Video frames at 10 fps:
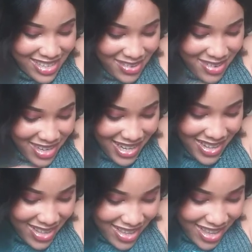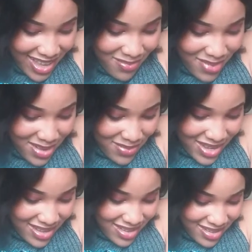So good. Hey,
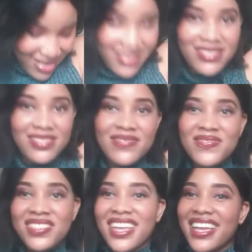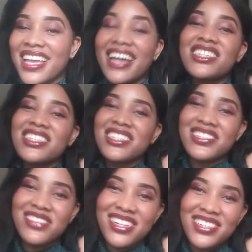mama. Yeah, she's
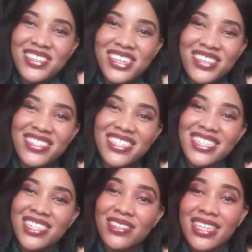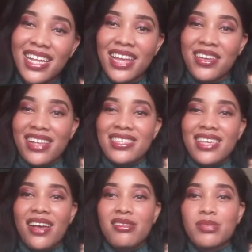really so cute. She's still tender. You can see
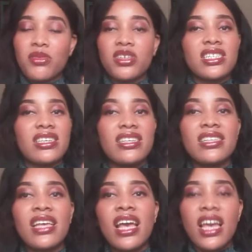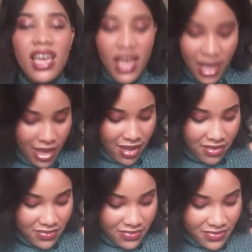how small she is. Yeah.
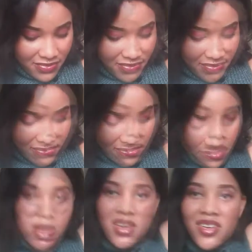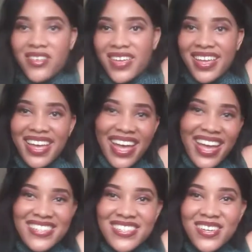Okay,
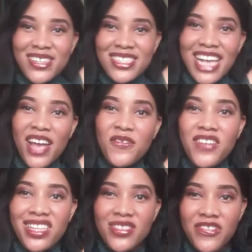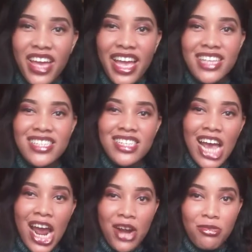guys. So, time for the face
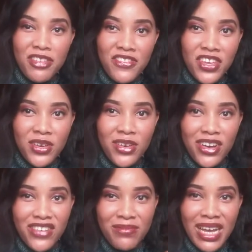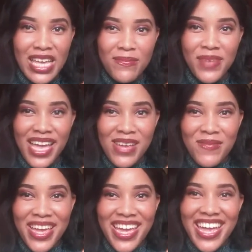review of my
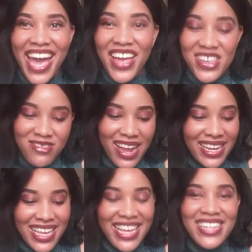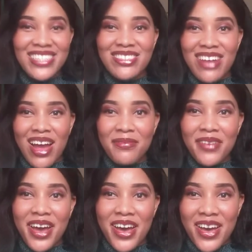baby. Are you ready? Drum
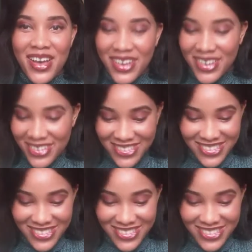roll.